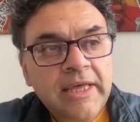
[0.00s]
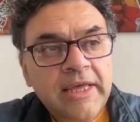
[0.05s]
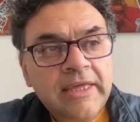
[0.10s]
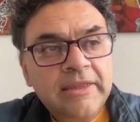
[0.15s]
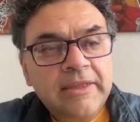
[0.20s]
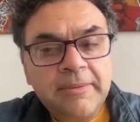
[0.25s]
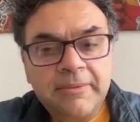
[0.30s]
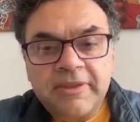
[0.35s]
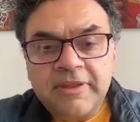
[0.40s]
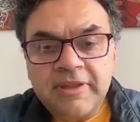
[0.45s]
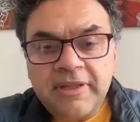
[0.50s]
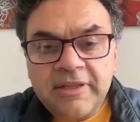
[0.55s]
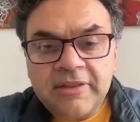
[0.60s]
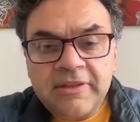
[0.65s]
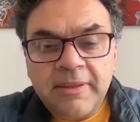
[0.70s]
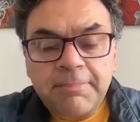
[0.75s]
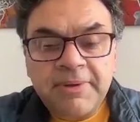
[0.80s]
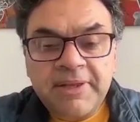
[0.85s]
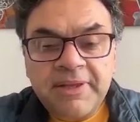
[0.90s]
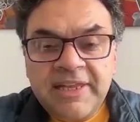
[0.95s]

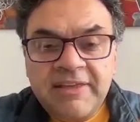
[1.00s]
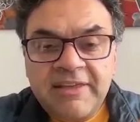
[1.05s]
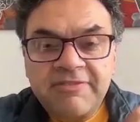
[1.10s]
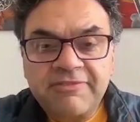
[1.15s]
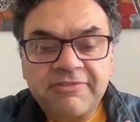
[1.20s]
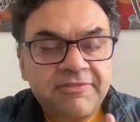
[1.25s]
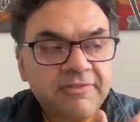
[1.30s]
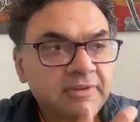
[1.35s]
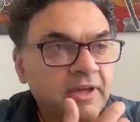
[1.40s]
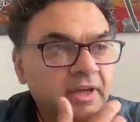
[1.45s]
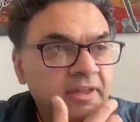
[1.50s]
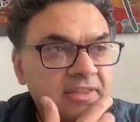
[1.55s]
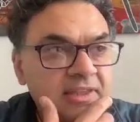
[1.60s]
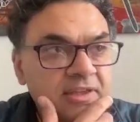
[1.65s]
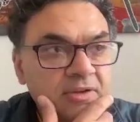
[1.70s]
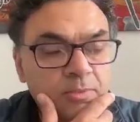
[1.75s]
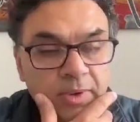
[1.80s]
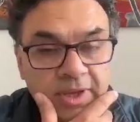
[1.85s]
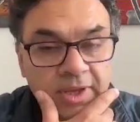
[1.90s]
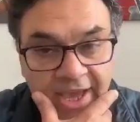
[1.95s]
The belief I
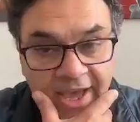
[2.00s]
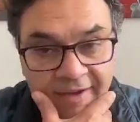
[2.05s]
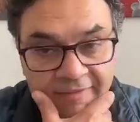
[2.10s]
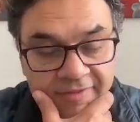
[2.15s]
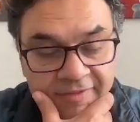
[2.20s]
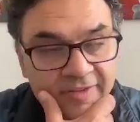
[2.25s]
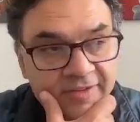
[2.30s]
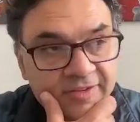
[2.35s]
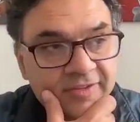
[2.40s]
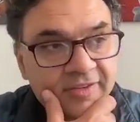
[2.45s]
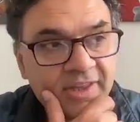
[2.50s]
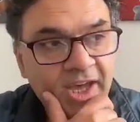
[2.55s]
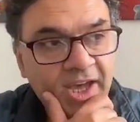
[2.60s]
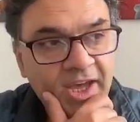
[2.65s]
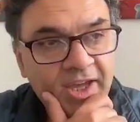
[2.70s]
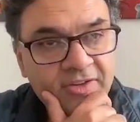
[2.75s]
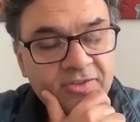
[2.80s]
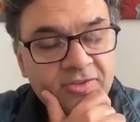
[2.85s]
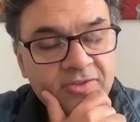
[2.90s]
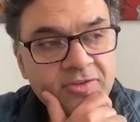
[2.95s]
think we have is
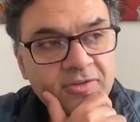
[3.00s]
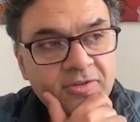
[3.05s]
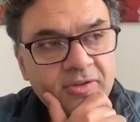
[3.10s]
that